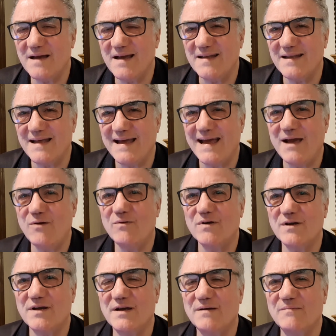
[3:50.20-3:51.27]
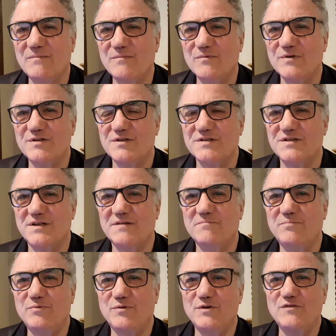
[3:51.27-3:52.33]
an outcome, which is an
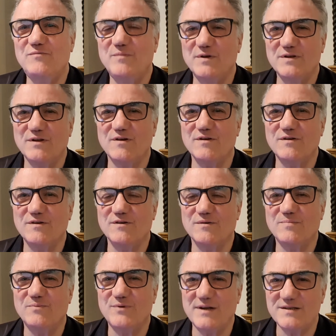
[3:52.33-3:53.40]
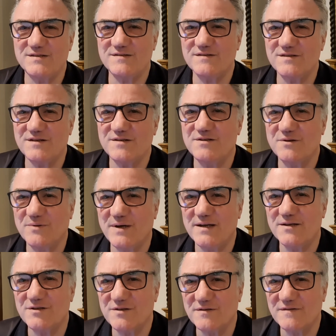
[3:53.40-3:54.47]
improvement on your present
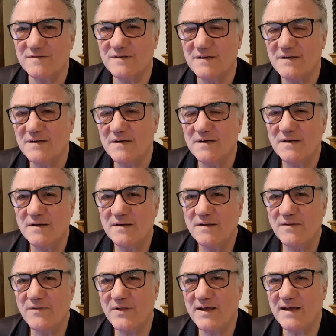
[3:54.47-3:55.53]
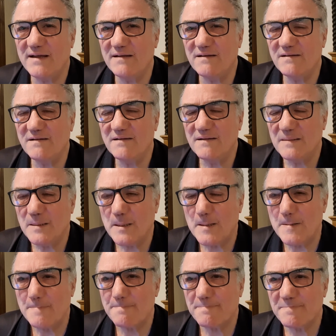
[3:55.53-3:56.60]
situation, then
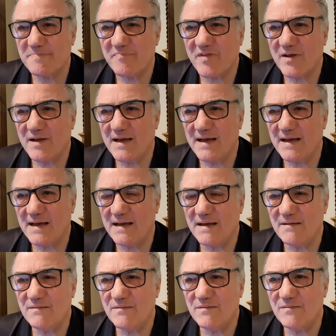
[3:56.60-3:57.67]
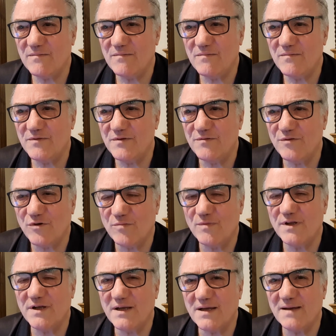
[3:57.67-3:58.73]
you
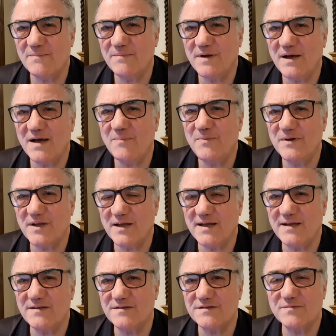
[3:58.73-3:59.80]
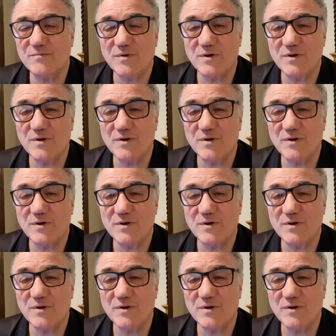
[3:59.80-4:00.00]
normally come up against